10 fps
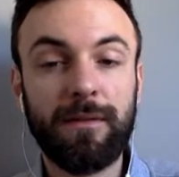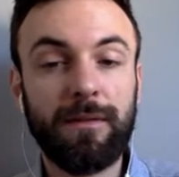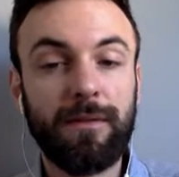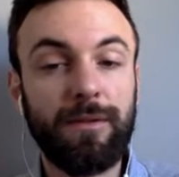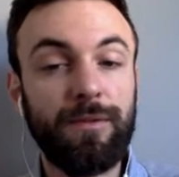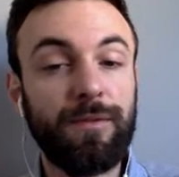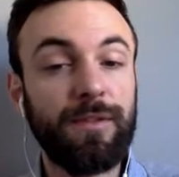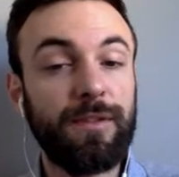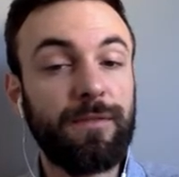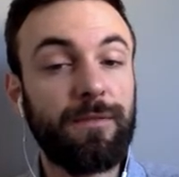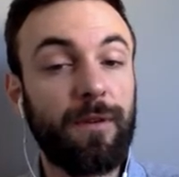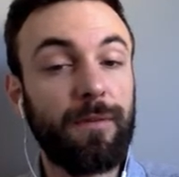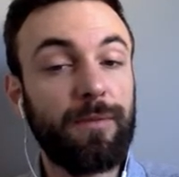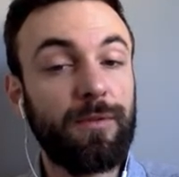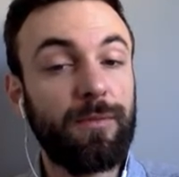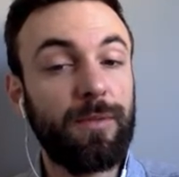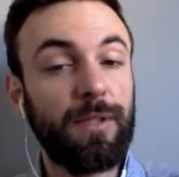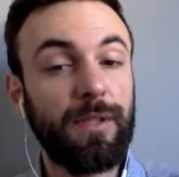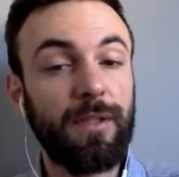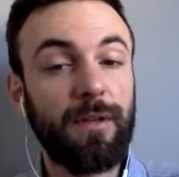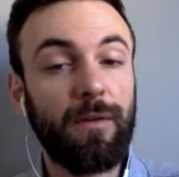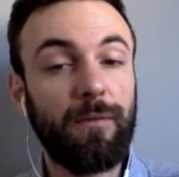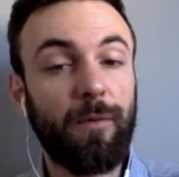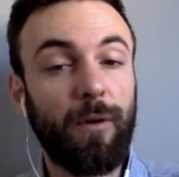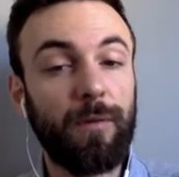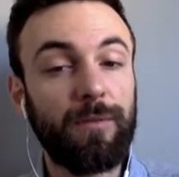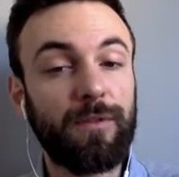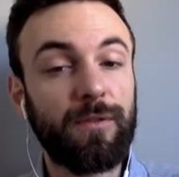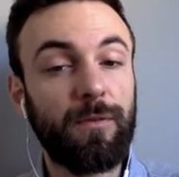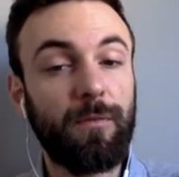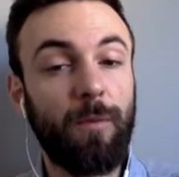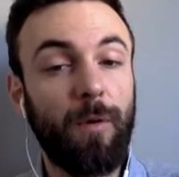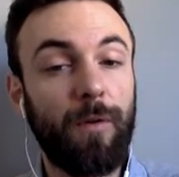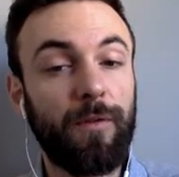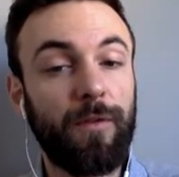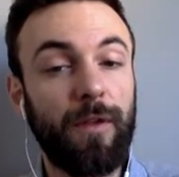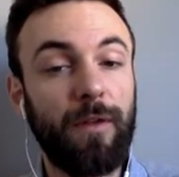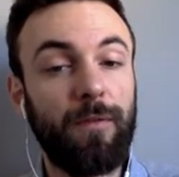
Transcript: using the verb to be forms was and